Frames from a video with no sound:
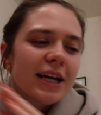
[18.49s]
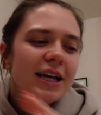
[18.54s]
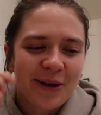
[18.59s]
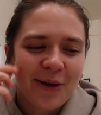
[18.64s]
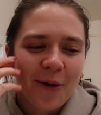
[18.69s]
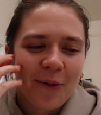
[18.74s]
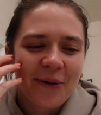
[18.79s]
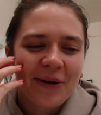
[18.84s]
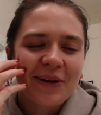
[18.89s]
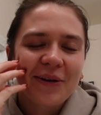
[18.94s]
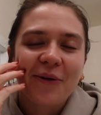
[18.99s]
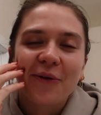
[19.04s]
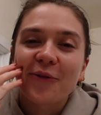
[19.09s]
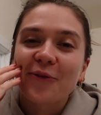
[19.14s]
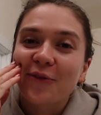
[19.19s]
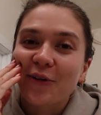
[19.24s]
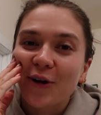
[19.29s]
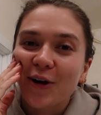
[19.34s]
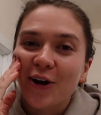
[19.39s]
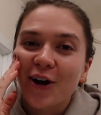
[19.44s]
Going
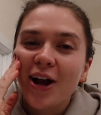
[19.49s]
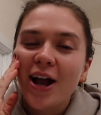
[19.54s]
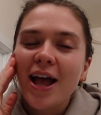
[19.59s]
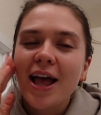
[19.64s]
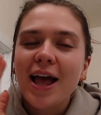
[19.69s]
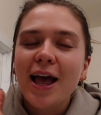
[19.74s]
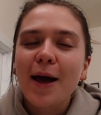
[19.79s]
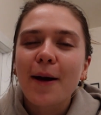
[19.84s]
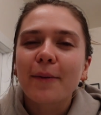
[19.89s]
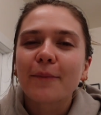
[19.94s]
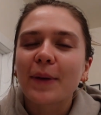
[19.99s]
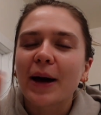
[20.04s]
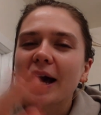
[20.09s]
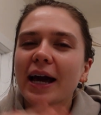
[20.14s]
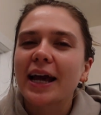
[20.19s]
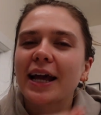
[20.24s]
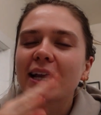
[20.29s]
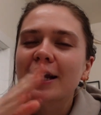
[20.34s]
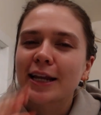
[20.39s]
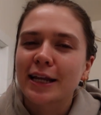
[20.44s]
over
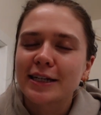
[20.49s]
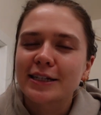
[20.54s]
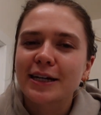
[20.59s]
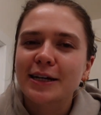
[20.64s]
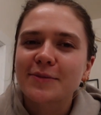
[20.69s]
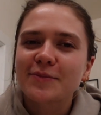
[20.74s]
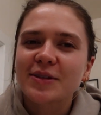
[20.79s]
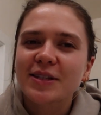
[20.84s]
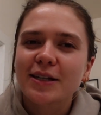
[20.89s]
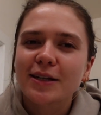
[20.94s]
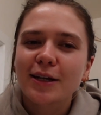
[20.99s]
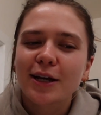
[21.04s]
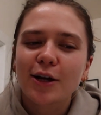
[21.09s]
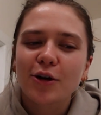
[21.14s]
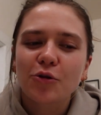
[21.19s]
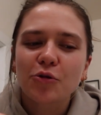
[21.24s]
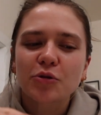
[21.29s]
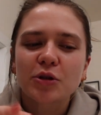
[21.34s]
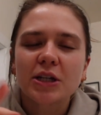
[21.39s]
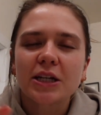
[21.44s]
my nighttime skincare
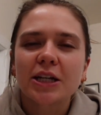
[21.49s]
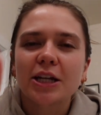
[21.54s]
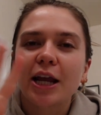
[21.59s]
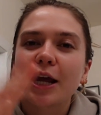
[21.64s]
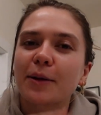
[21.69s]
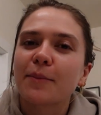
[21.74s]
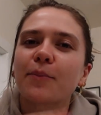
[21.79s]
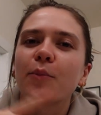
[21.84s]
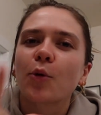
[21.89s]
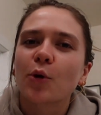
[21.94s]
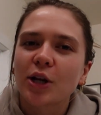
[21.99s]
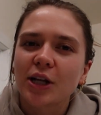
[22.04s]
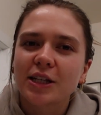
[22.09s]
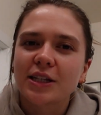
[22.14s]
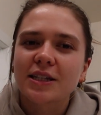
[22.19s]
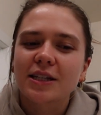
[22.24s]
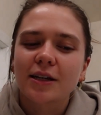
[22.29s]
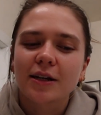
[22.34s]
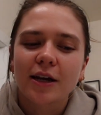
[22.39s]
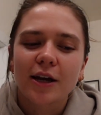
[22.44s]
routine and morning
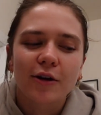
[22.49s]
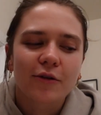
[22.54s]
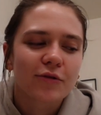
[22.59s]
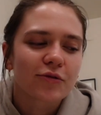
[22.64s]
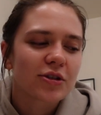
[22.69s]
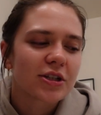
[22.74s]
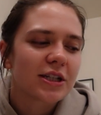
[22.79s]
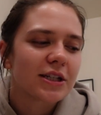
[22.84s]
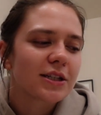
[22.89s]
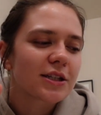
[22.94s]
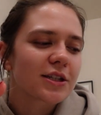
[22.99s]
skincare routine.